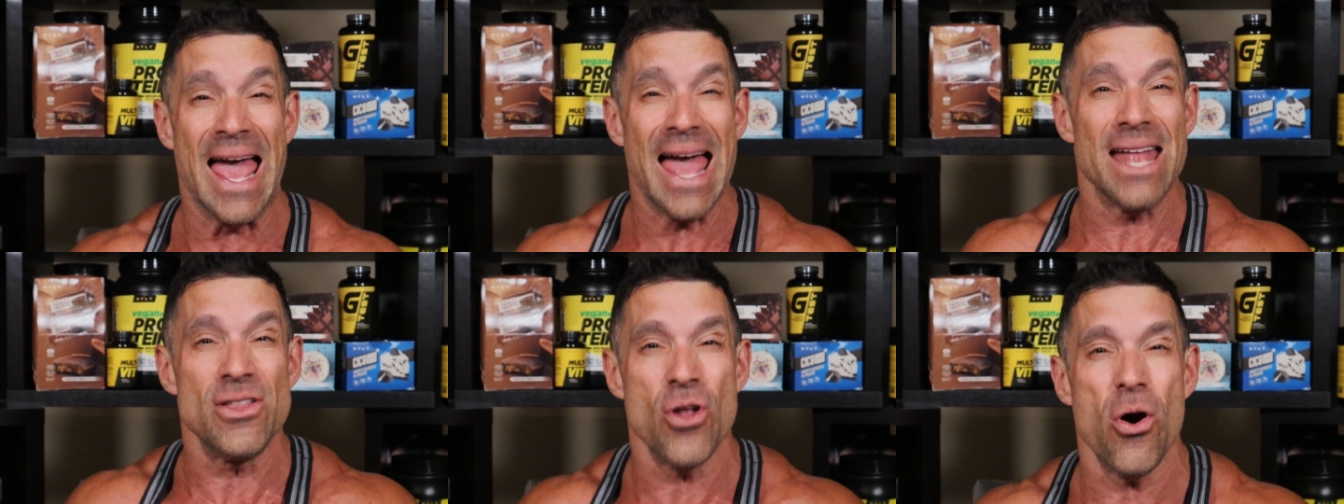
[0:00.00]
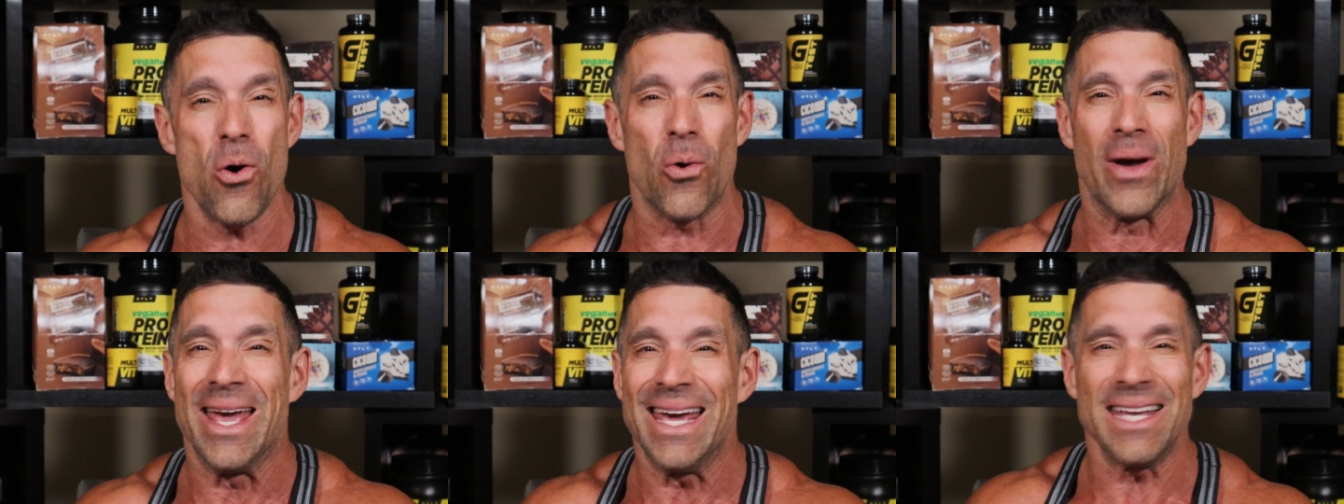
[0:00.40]
And
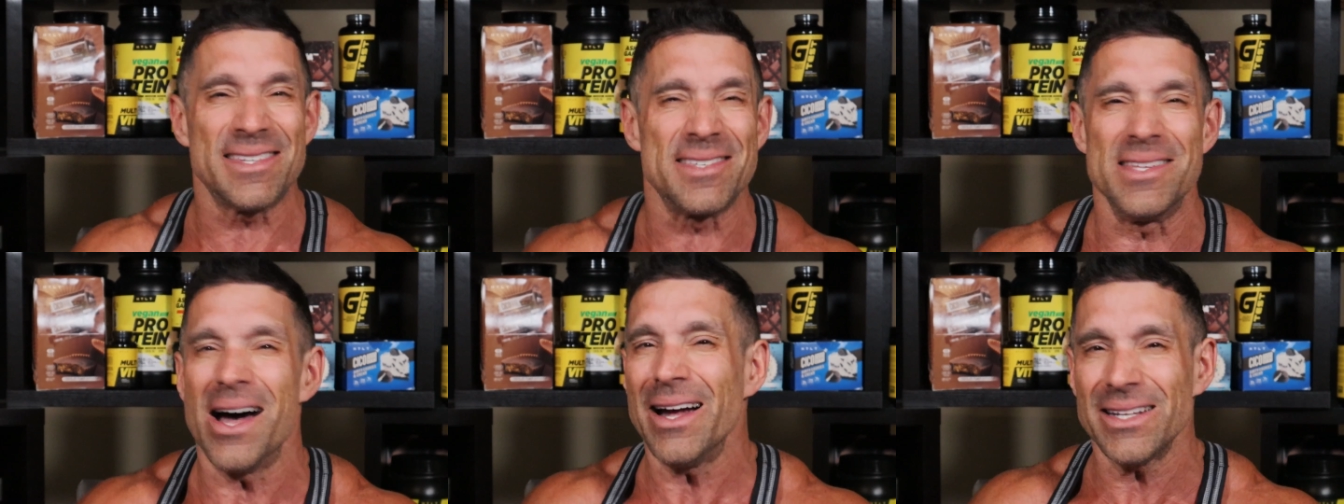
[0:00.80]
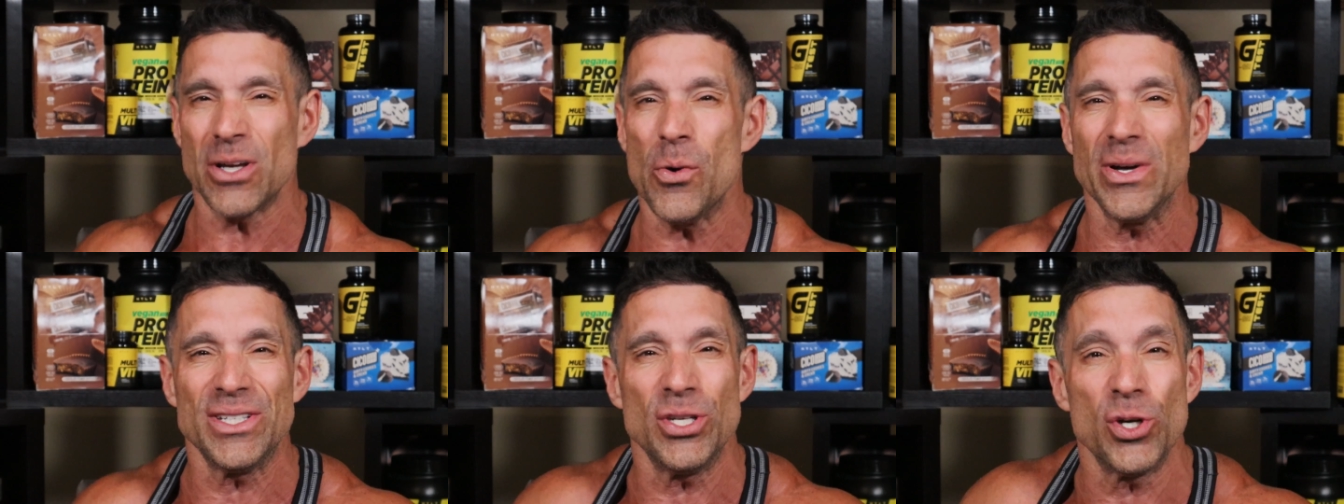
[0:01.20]
no, it's not
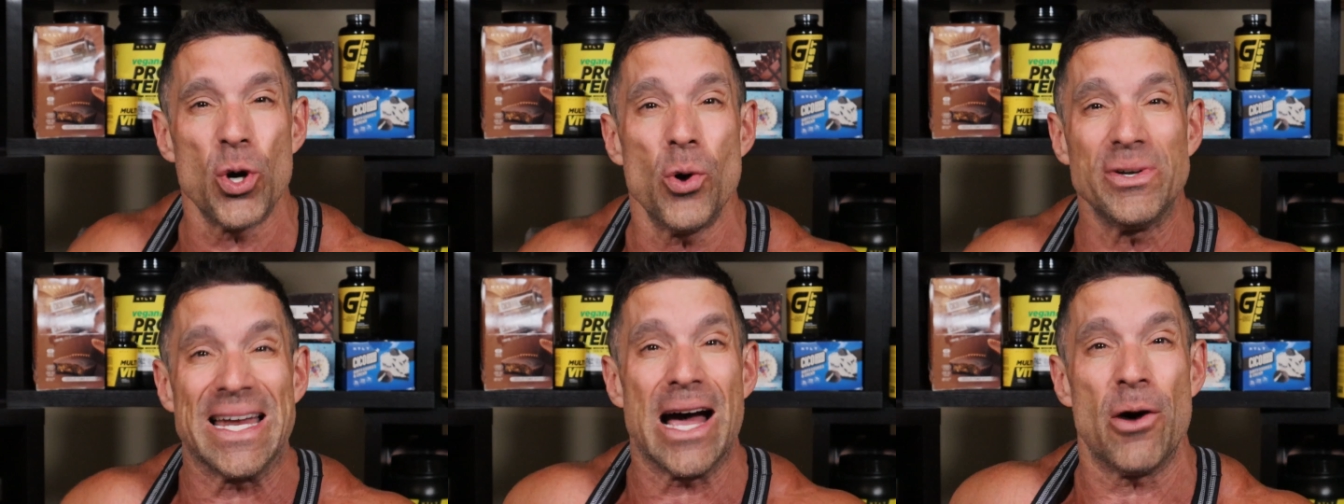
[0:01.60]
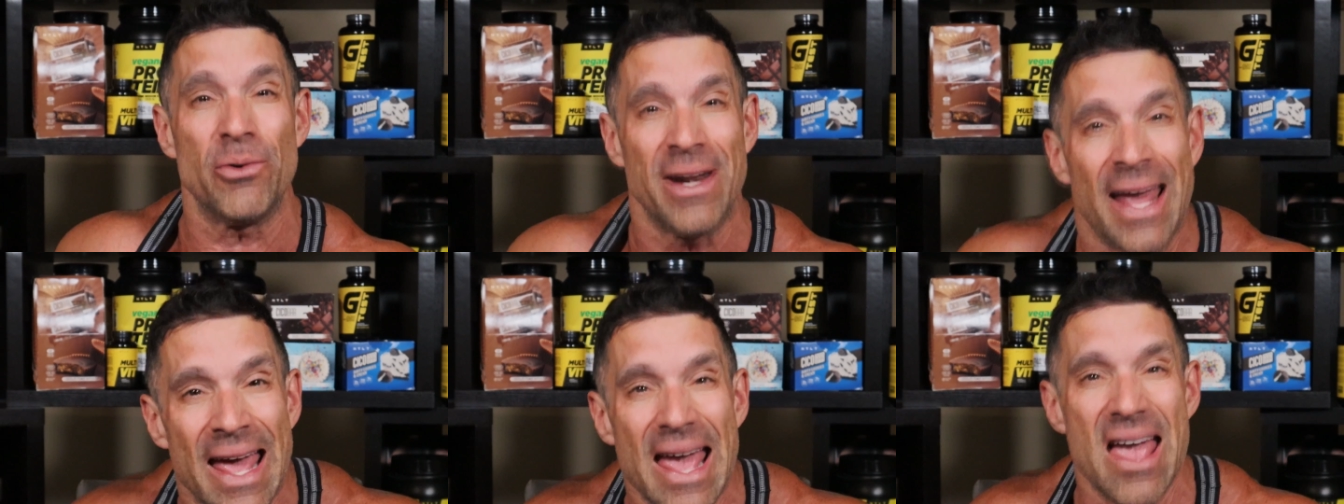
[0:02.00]
going to go down